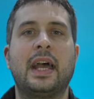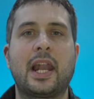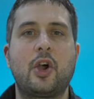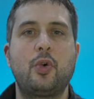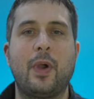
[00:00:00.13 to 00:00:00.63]

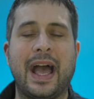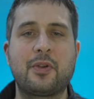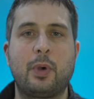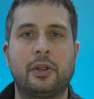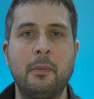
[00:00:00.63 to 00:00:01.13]
Hello,
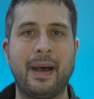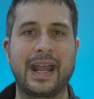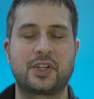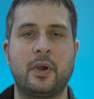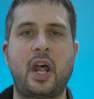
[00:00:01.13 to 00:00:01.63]
and welcome
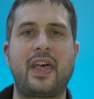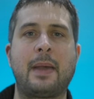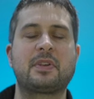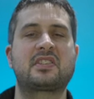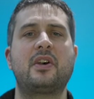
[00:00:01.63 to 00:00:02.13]
back to another
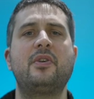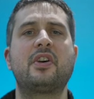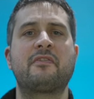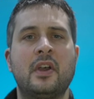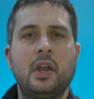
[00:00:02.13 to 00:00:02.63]
episode
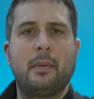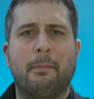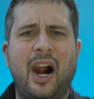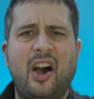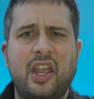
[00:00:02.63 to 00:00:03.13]
of
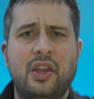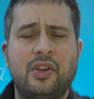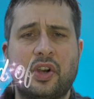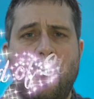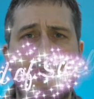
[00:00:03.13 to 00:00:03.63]

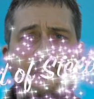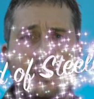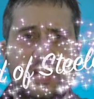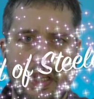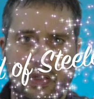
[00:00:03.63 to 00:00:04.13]
Mind of
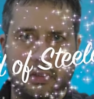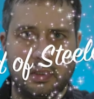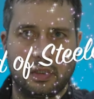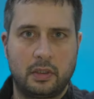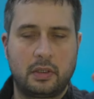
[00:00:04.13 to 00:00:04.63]

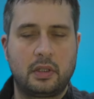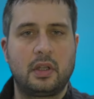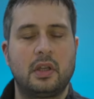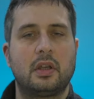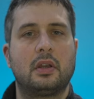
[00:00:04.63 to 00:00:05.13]
Steele.
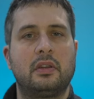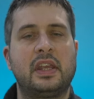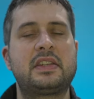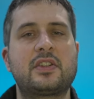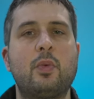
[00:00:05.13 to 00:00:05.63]

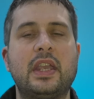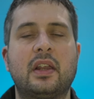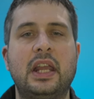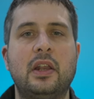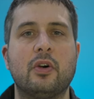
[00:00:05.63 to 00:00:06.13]
This is a
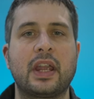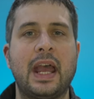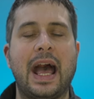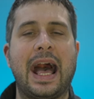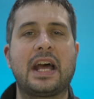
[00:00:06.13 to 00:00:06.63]
weekly look
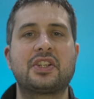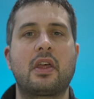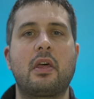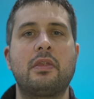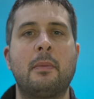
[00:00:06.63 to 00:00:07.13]
at
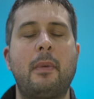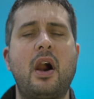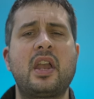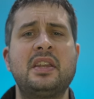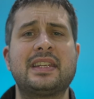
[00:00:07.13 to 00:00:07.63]
the
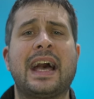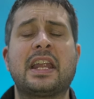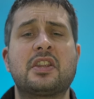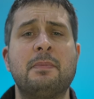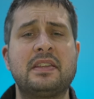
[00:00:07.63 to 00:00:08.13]
mind
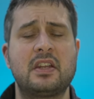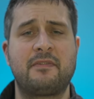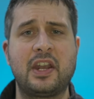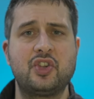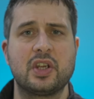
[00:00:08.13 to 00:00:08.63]
and
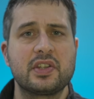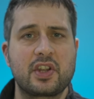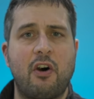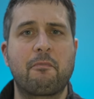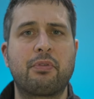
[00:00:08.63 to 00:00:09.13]

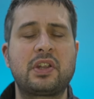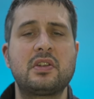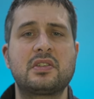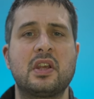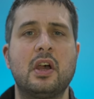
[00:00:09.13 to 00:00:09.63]
misadventures of
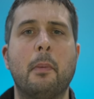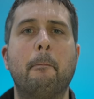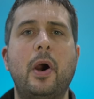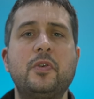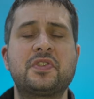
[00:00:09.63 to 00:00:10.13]
Britain's
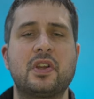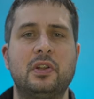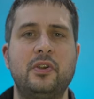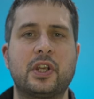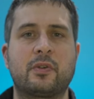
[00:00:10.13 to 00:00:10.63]
most
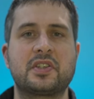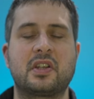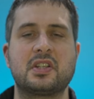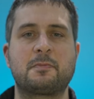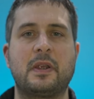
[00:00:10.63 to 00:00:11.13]
ludicrous
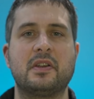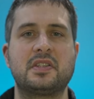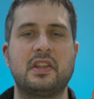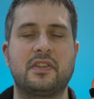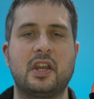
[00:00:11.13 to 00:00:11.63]

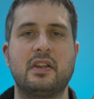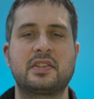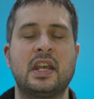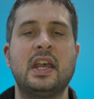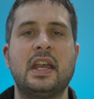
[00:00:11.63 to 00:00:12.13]
conspiracy
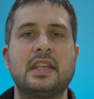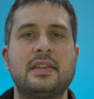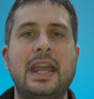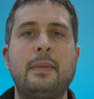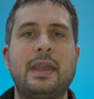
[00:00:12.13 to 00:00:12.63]
theorist. His
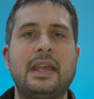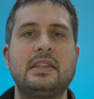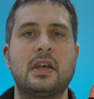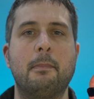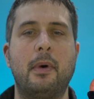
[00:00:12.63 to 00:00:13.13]
name
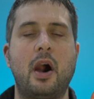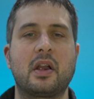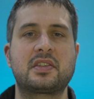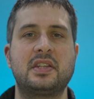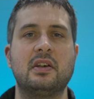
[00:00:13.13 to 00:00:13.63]
is
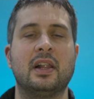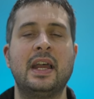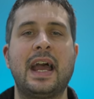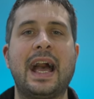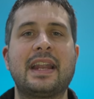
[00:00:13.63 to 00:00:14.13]
Mark Steele,
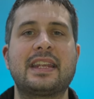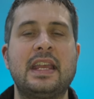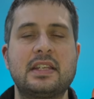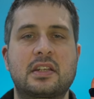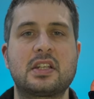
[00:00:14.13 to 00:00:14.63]
and his